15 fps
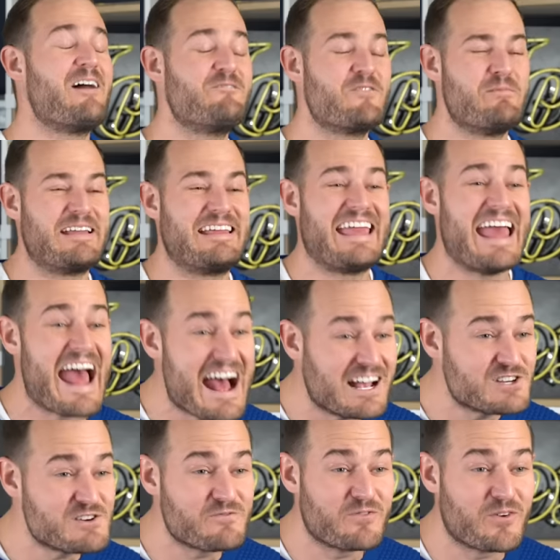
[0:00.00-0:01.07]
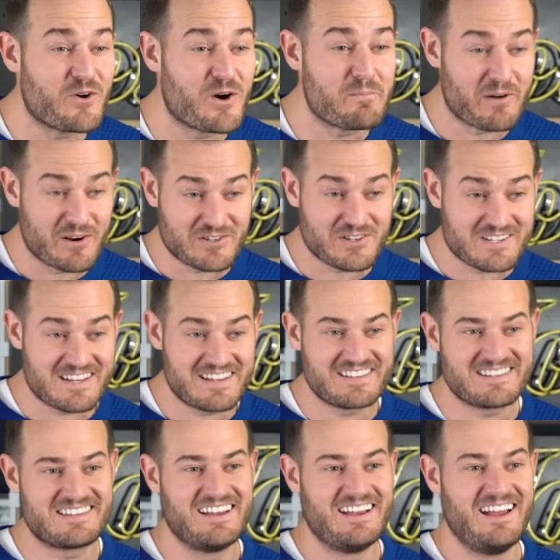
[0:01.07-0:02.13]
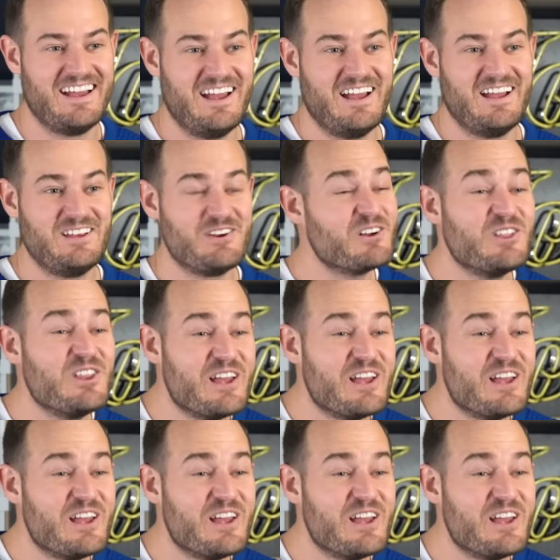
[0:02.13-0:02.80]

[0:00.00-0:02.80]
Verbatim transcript: God forbid, cash for purchases, you're